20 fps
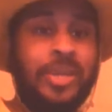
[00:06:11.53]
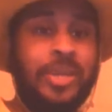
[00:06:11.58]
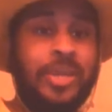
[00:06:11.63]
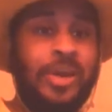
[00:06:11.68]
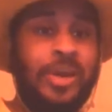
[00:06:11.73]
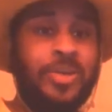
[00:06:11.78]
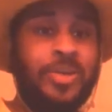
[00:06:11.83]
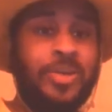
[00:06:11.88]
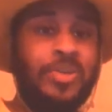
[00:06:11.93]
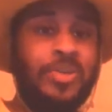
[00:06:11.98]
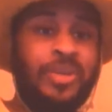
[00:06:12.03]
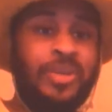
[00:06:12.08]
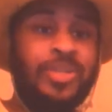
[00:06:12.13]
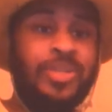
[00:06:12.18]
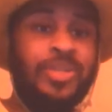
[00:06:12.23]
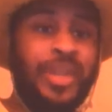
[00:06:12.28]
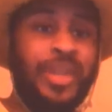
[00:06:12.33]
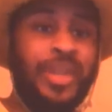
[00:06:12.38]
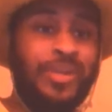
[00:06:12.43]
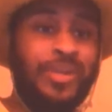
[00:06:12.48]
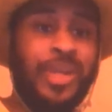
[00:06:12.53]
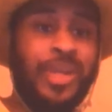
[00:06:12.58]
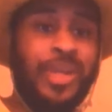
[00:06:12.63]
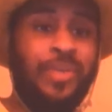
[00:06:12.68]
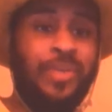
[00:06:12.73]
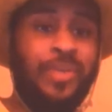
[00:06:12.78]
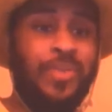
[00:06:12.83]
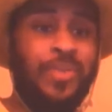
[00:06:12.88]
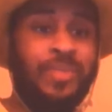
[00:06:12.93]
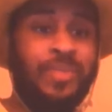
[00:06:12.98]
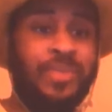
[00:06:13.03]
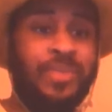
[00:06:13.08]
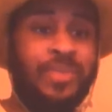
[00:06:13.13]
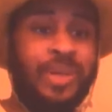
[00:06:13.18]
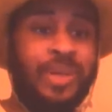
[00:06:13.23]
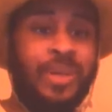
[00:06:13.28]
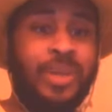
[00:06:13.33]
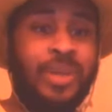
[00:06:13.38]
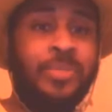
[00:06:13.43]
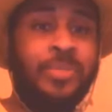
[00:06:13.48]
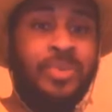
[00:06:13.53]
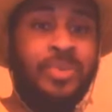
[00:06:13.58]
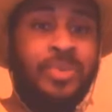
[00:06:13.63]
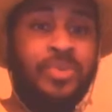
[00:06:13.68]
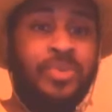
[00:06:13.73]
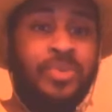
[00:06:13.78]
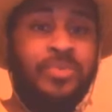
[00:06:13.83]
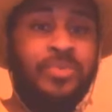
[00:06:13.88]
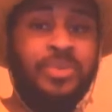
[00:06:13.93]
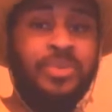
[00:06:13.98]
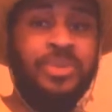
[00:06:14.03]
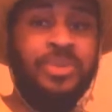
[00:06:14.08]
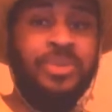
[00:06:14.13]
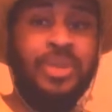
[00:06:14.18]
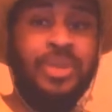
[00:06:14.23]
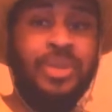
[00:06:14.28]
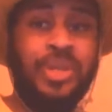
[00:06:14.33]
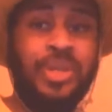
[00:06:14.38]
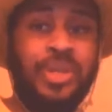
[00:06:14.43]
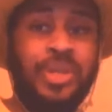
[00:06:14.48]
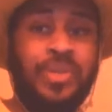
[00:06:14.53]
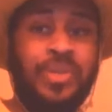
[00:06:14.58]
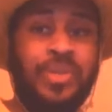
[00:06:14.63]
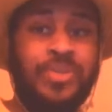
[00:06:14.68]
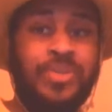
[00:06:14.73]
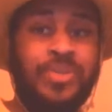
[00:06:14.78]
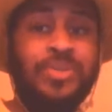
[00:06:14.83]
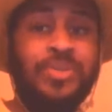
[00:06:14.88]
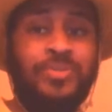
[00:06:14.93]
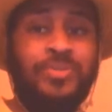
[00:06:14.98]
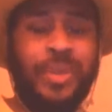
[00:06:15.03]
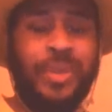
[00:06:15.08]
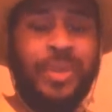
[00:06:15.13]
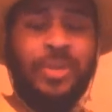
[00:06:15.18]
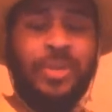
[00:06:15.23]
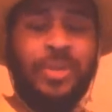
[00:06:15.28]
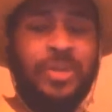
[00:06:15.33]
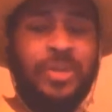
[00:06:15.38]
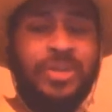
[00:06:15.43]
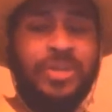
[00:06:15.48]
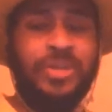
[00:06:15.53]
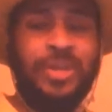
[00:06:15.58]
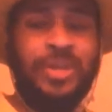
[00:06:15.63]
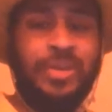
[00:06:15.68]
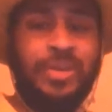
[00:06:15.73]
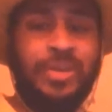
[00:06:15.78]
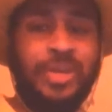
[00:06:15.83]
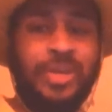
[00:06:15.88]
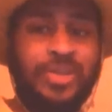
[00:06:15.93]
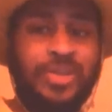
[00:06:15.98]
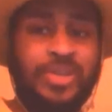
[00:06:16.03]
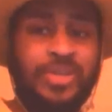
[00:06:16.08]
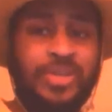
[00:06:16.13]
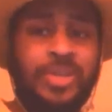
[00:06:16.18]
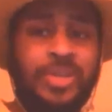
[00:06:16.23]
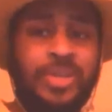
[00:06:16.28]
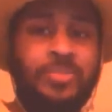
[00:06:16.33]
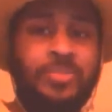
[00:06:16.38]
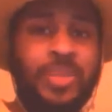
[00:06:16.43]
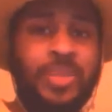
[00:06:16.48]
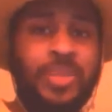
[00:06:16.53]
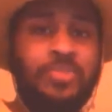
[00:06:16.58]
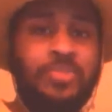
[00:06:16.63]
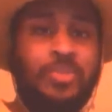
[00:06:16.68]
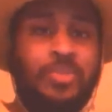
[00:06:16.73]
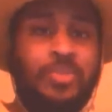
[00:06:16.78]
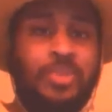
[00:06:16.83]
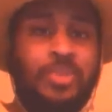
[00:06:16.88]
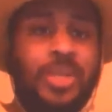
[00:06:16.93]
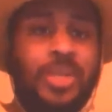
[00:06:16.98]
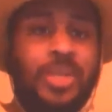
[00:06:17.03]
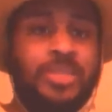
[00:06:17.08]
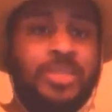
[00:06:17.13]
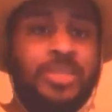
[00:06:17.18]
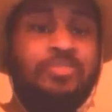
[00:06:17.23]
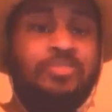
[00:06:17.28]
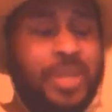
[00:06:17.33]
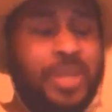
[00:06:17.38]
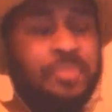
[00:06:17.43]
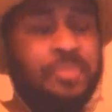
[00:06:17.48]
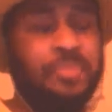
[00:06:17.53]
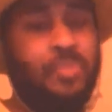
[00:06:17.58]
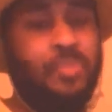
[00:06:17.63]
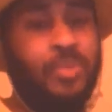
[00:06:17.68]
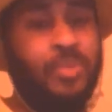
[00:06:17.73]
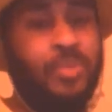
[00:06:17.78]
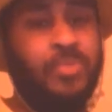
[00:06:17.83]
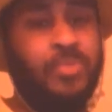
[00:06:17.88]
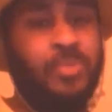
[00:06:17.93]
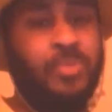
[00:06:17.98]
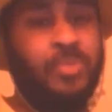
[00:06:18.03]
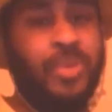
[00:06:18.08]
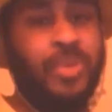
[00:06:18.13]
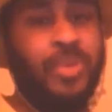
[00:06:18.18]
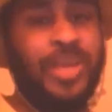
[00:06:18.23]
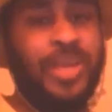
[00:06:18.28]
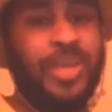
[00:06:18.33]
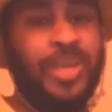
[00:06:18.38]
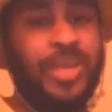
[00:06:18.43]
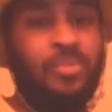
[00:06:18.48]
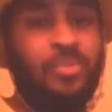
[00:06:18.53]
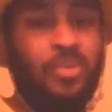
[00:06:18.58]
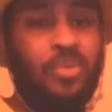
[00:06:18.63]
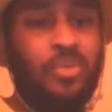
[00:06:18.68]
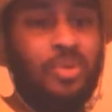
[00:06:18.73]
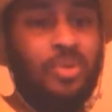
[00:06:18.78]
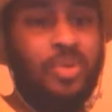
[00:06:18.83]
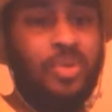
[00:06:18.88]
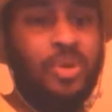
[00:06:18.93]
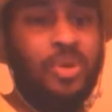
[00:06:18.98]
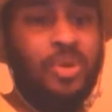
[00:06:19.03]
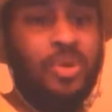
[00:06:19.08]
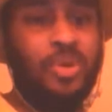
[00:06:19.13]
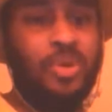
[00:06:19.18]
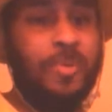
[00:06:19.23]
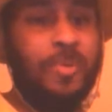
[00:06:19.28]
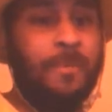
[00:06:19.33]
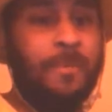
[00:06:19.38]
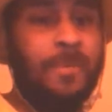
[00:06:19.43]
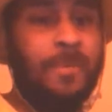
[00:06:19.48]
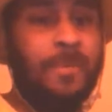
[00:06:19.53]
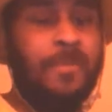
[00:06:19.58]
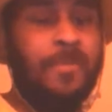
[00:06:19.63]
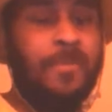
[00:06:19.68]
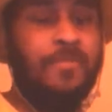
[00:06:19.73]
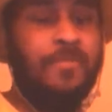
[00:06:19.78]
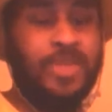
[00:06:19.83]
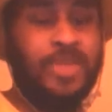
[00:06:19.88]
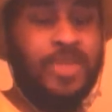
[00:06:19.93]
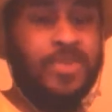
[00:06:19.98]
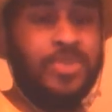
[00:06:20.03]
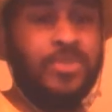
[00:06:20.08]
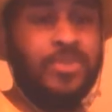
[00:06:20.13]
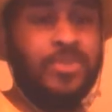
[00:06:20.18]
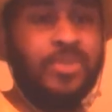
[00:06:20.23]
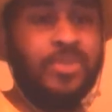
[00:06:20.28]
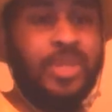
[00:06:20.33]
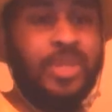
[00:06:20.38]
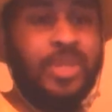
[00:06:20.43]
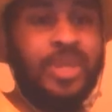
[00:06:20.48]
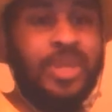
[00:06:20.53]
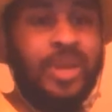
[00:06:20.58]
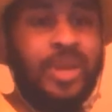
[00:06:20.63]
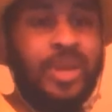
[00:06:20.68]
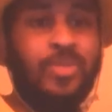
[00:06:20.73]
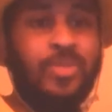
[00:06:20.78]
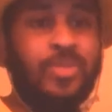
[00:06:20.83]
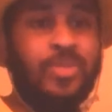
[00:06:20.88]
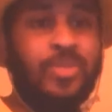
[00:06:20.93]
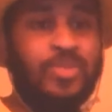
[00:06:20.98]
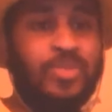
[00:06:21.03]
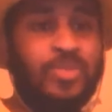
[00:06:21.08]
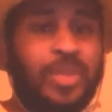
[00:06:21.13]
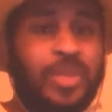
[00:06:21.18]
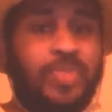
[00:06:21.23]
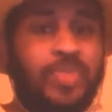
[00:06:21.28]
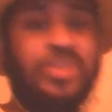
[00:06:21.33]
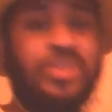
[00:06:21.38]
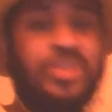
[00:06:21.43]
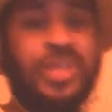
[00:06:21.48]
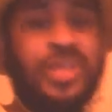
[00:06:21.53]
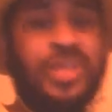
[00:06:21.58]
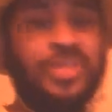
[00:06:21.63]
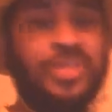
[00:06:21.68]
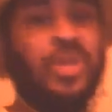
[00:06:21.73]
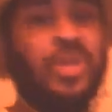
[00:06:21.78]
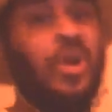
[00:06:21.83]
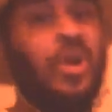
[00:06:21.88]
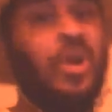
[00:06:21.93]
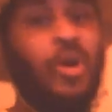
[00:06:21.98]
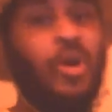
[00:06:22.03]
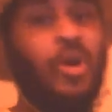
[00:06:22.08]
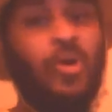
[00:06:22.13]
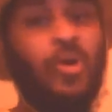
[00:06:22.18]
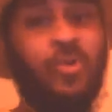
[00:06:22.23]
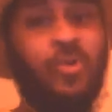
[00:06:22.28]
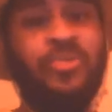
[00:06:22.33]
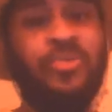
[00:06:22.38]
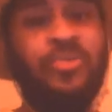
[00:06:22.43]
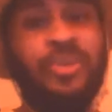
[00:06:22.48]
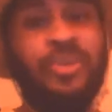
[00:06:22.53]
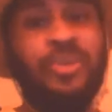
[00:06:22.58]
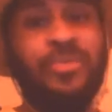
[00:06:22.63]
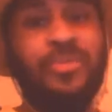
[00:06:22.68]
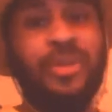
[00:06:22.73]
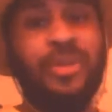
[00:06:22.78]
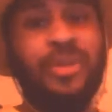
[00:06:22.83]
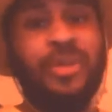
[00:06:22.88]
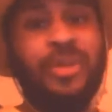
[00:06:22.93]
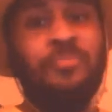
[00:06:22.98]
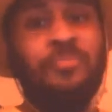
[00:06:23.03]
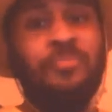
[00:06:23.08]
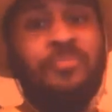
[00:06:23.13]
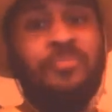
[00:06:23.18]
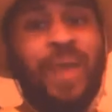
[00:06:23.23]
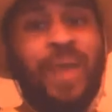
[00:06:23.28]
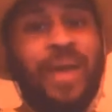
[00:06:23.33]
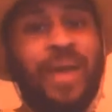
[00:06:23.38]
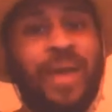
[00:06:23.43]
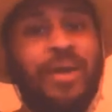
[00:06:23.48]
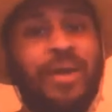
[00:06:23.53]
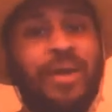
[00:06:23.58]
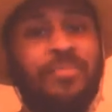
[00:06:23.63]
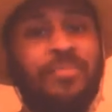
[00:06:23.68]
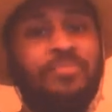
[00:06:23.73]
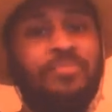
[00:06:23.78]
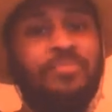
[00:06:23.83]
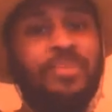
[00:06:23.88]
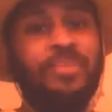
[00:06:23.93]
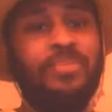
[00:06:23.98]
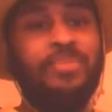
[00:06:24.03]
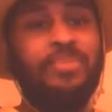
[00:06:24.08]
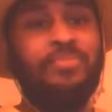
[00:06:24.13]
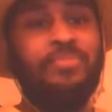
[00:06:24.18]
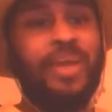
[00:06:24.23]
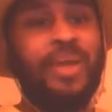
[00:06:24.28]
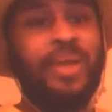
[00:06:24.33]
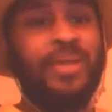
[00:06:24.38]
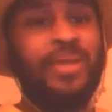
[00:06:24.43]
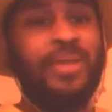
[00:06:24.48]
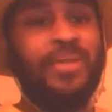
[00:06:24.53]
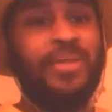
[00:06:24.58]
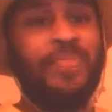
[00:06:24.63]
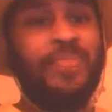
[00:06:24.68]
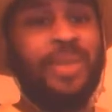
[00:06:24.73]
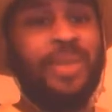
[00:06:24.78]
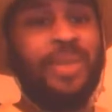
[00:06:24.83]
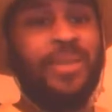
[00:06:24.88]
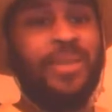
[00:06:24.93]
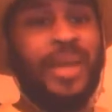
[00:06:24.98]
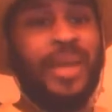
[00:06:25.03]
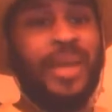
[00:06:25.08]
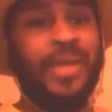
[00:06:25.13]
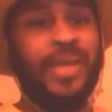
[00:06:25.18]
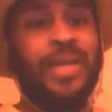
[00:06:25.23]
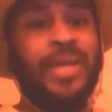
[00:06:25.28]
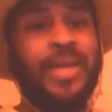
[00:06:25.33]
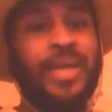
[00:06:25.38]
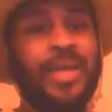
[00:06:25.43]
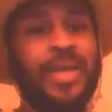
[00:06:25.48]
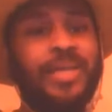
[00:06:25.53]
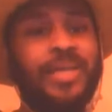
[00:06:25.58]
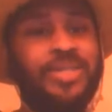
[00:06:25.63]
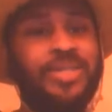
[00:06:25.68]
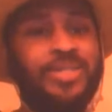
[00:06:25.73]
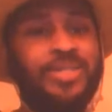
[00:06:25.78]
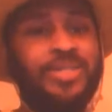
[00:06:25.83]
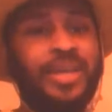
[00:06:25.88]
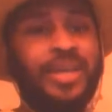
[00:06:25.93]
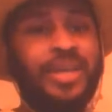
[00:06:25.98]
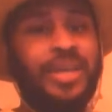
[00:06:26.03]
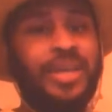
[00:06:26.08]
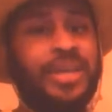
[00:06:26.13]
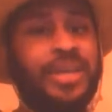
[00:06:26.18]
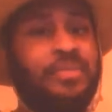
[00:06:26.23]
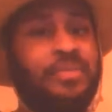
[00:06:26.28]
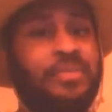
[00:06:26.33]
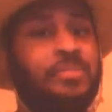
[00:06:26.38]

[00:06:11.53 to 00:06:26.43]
also interrogate one of the um, goons, which is a very good interrogation scene. Much more, it's much more gritty and more visceral than the other ones where he would just hold them by up by the by the neck and just say